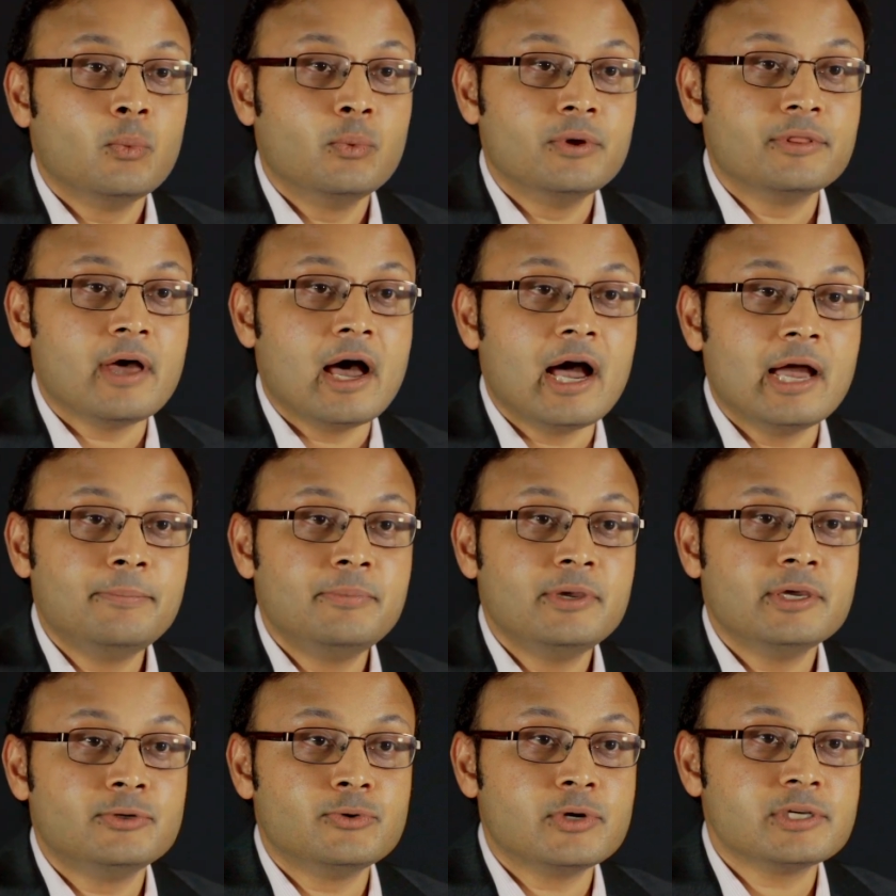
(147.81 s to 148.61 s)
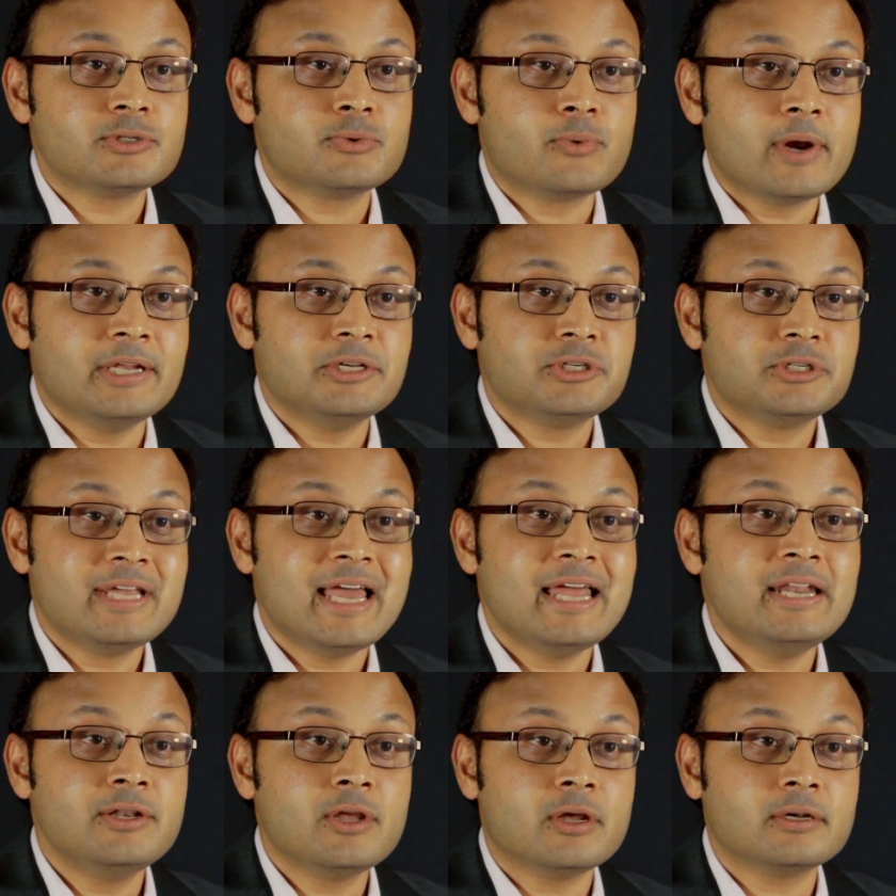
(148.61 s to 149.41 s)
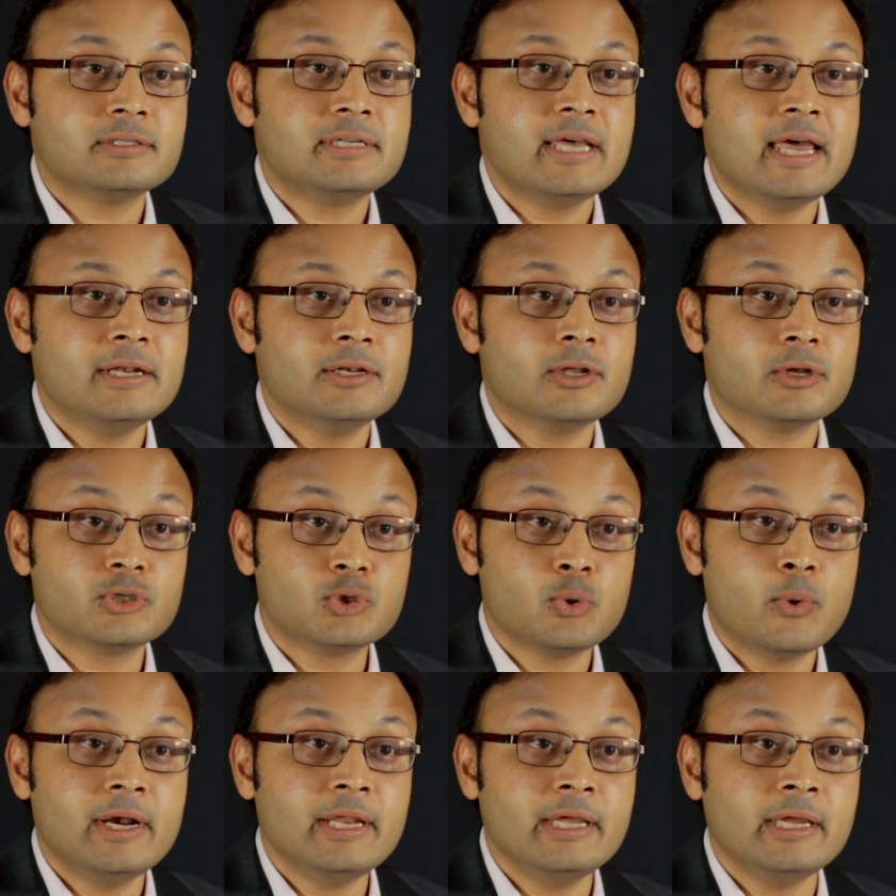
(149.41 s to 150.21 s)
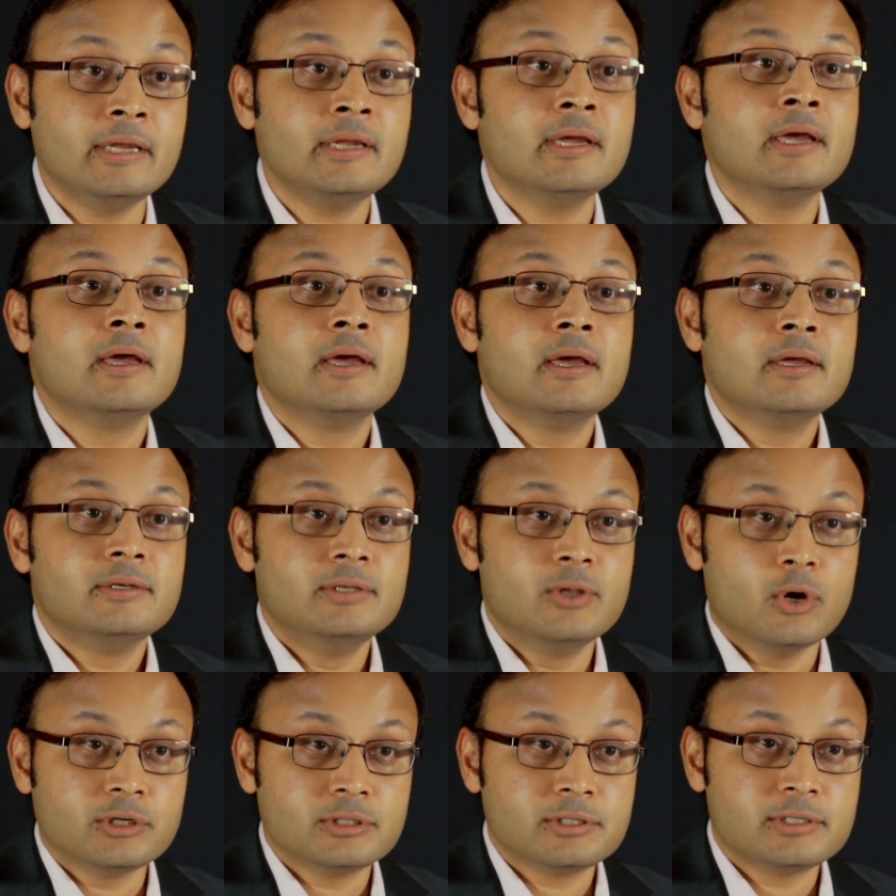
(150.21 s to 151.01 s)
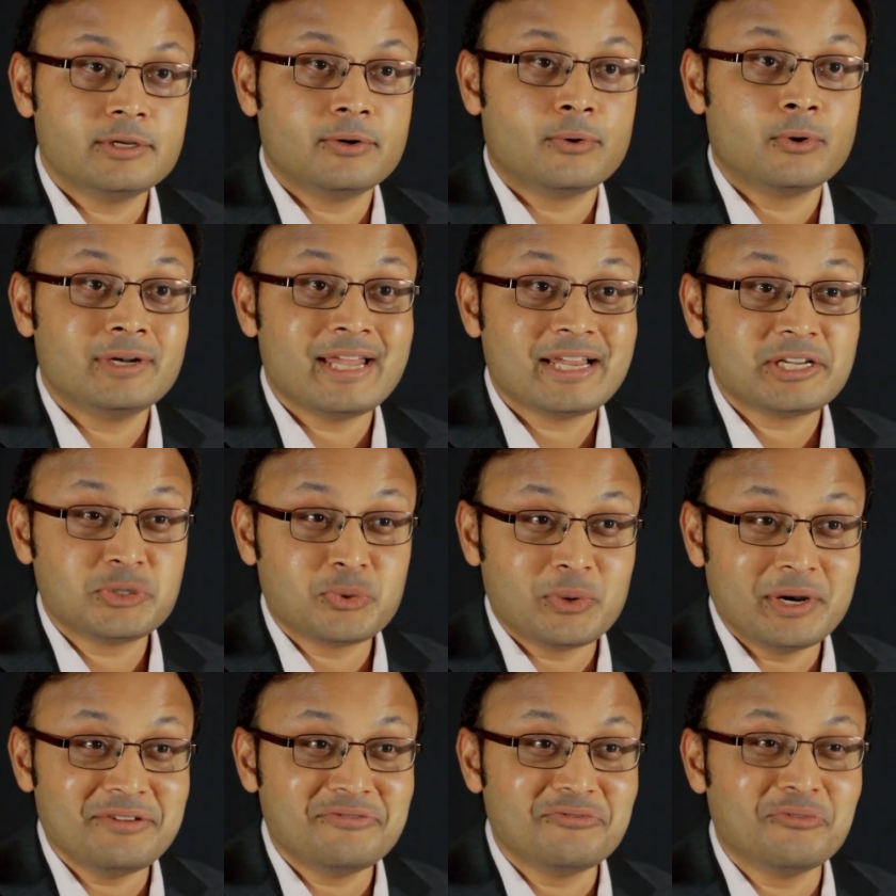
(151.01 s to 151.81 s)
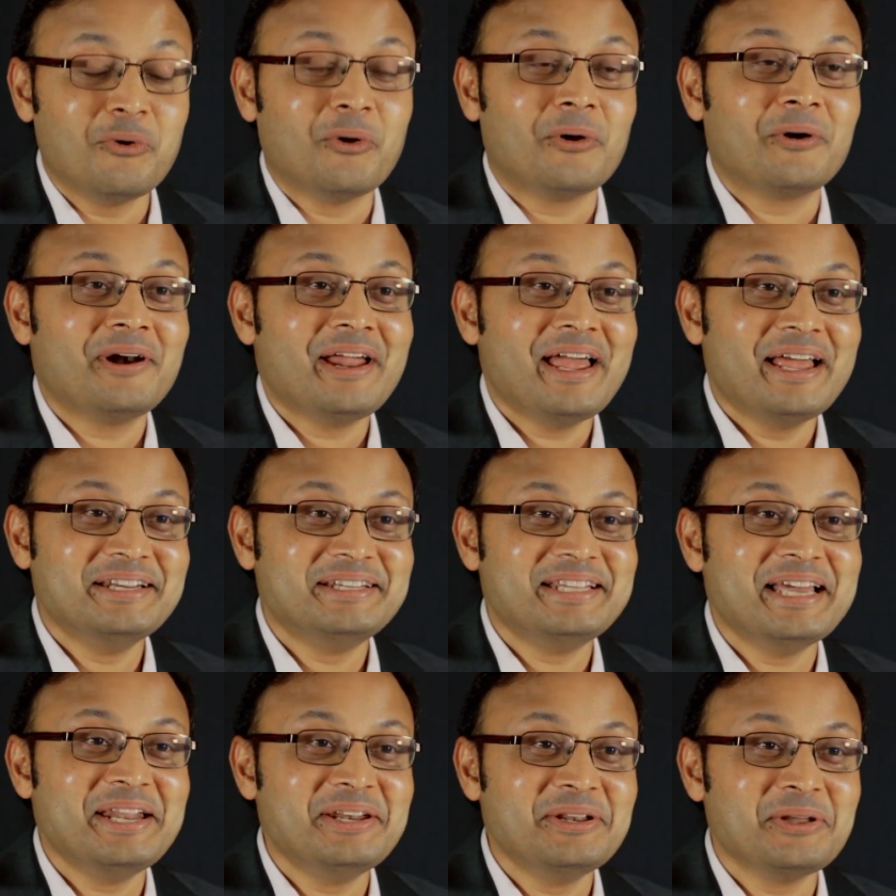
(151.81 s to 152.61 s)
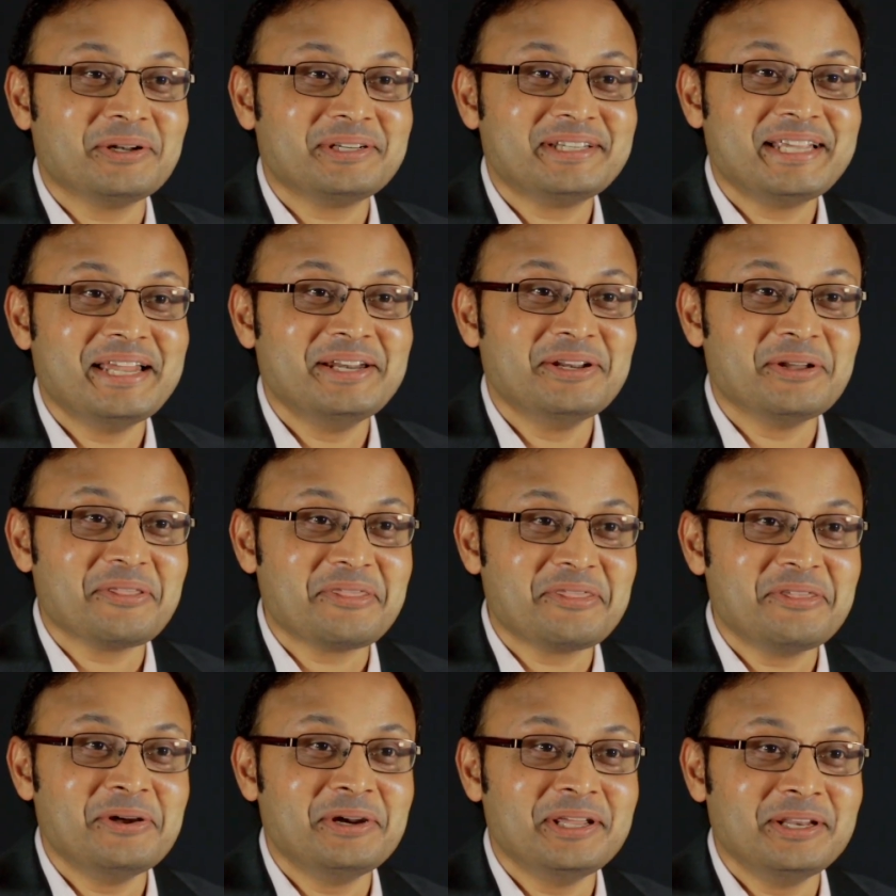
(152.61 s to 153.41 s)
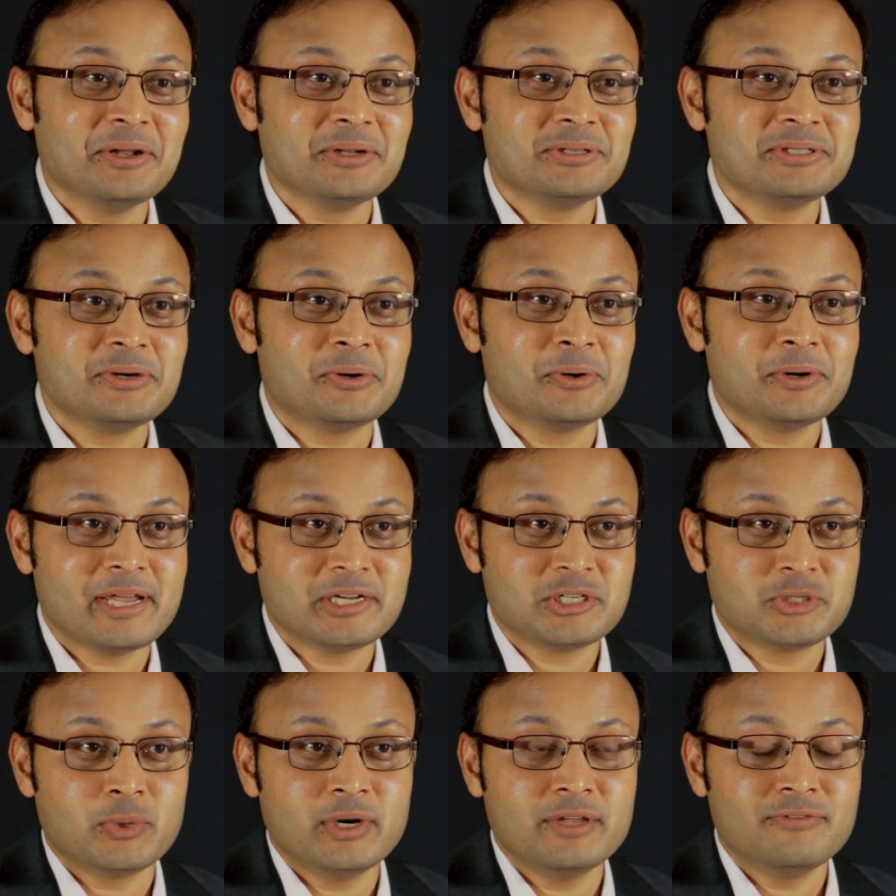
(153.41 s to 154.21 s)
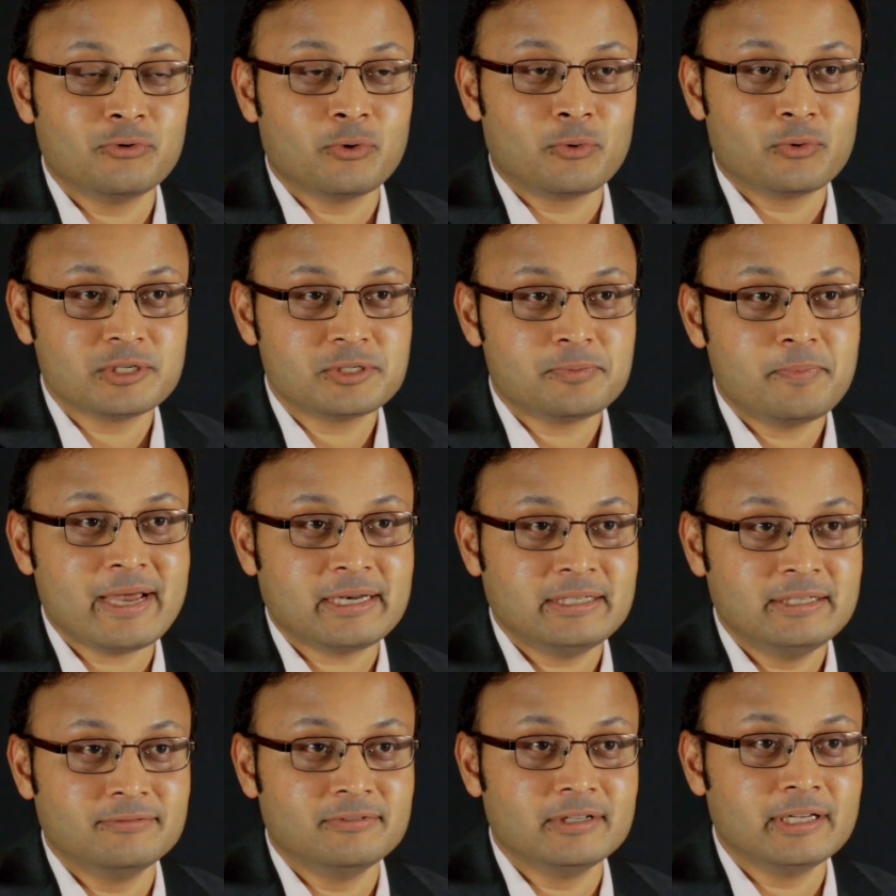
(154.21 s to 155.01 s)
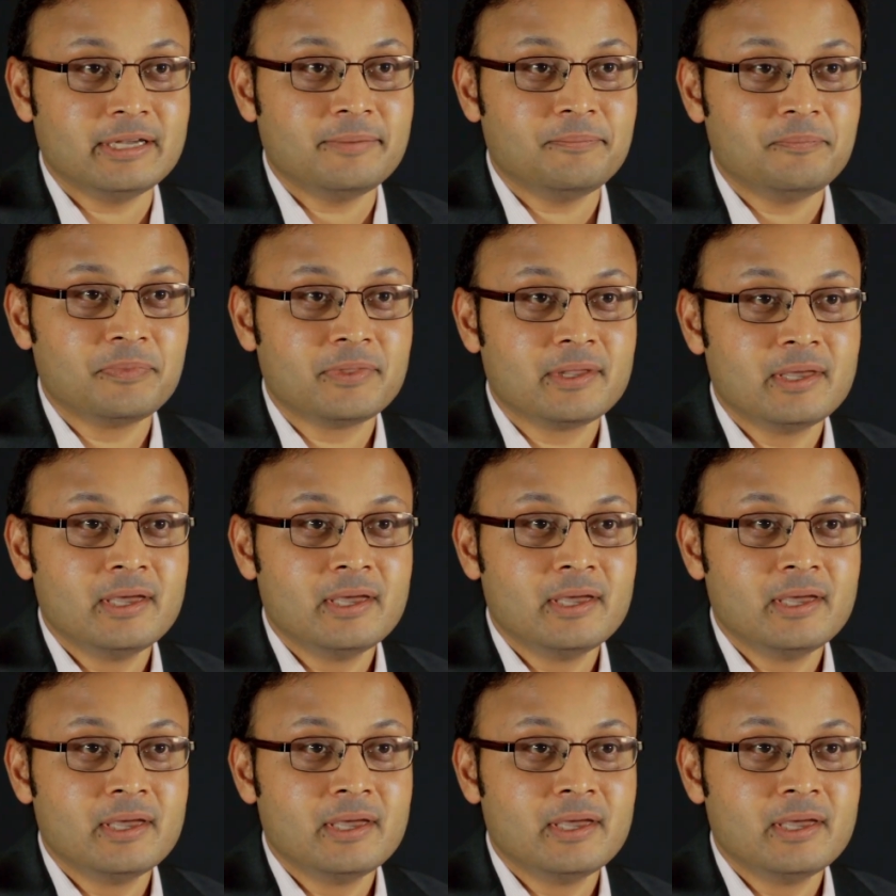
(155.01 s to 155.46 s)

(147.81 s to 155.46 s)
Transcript: with IP address range 10.10.20.0-24 and 10.10.30.0-24 respectively.